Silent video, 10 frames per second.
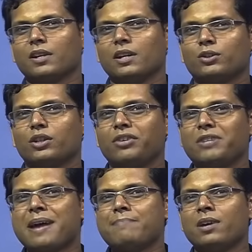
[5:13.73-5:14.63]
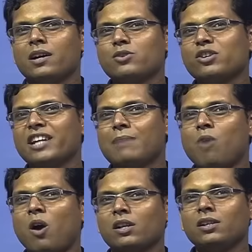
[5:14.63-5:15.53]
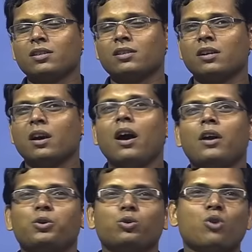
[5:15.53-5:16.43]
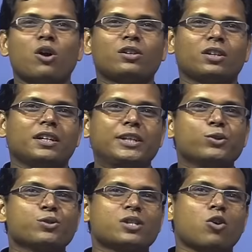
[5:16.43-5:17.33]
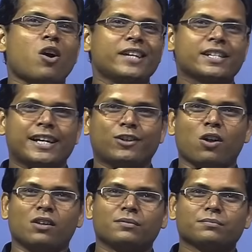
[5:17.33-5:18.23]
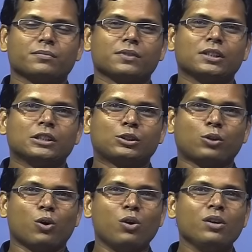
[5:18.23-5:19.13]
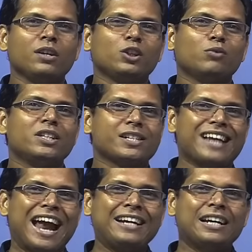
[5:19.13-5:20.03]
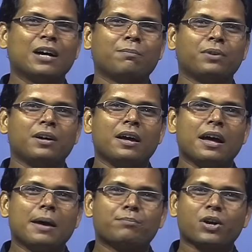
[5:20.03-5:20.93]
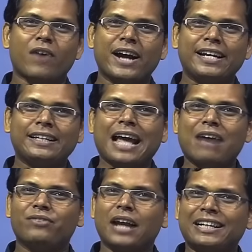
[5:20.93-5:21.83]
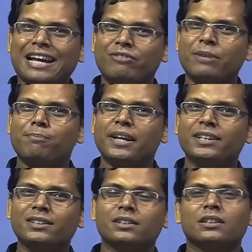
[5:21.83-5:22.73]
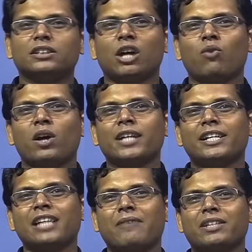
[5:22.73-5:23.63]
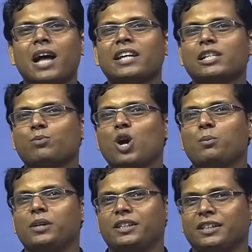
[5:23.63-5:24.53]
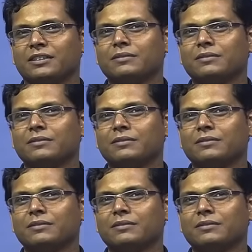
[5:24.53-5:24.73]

So if you remember, unigram models do not use the context at all. So you will just end up providing at every place the word that is having the highest probability.